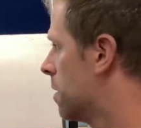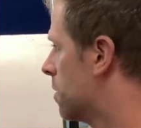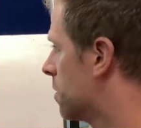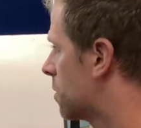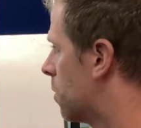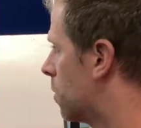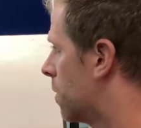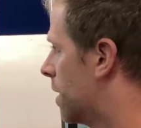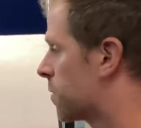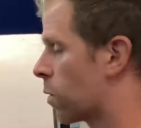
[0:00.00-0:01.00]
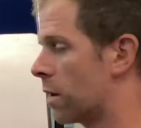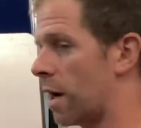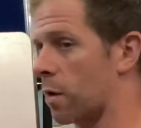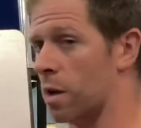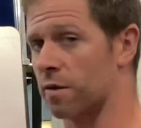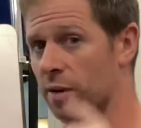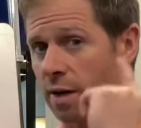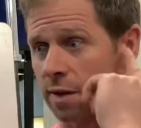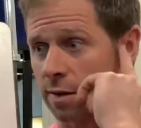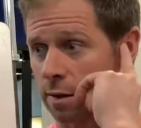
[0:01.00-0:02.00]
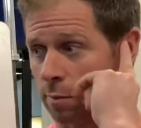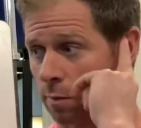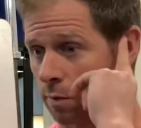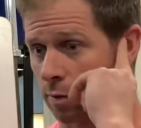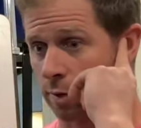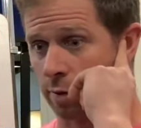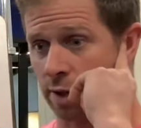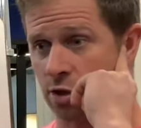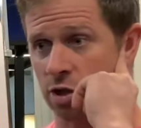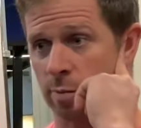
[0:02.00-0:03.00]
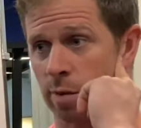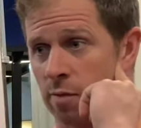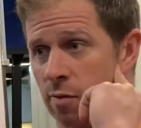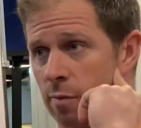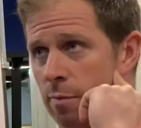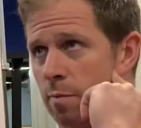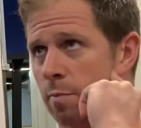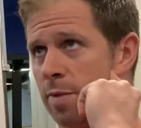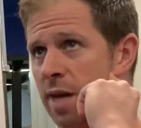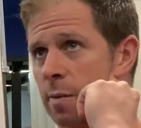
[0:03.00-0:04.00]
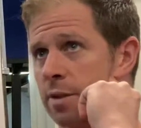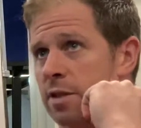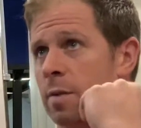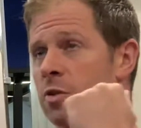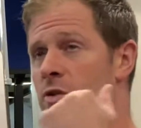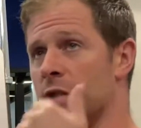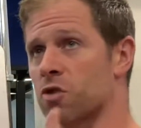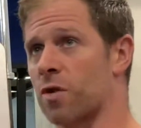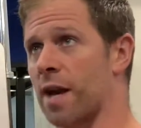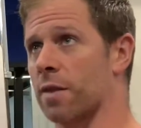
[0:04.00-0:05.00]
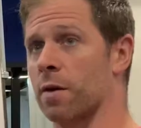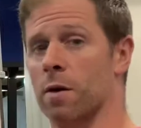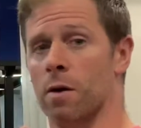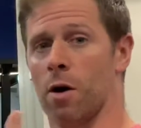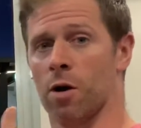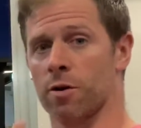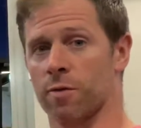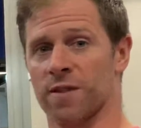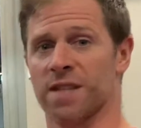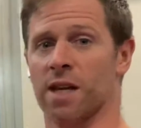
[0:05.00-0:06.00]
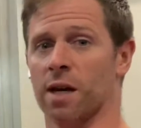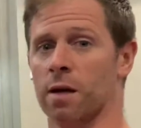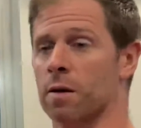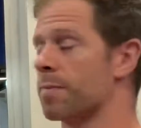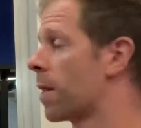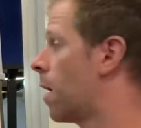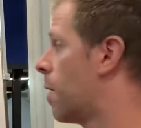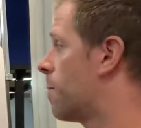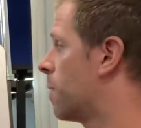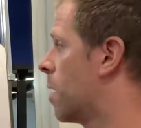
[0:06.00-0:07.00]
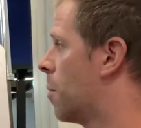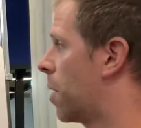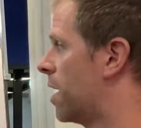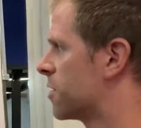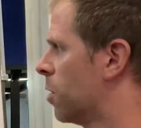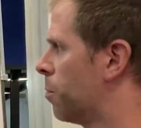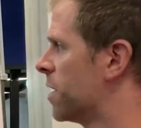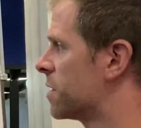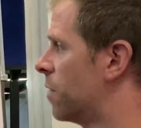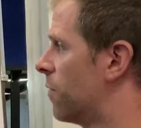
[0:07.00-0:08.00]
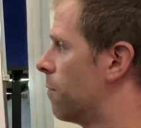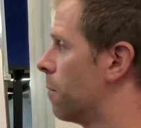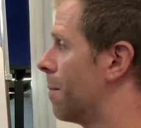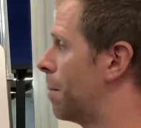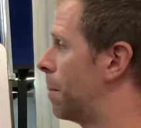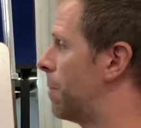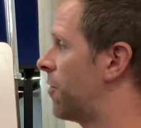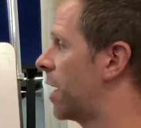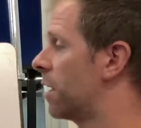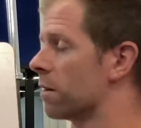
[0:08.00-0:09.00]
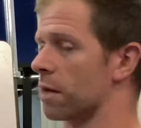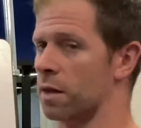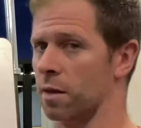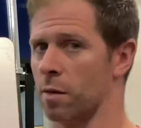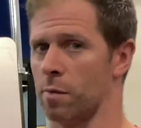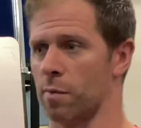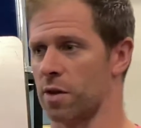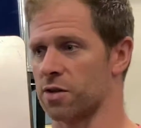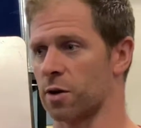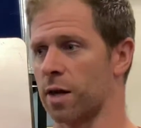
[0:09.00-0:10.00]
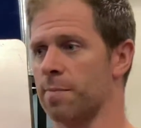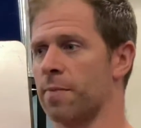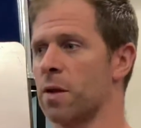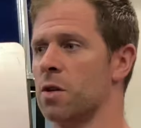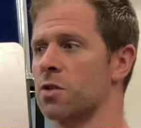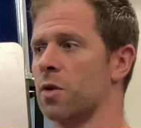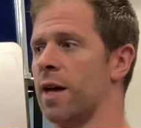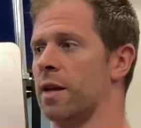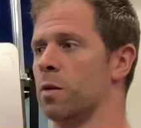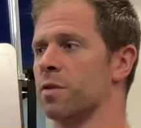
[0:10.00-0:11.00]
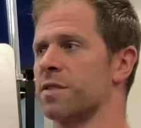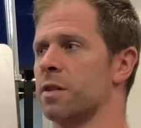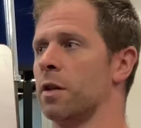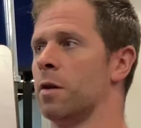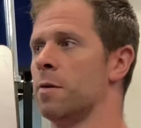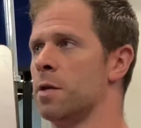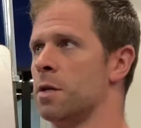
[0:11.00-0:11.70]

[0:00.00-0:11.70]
So that's where I quantified that the relationship of being able to demonstrate strength under fatigue, but I still placed it second in the circuit so that it was still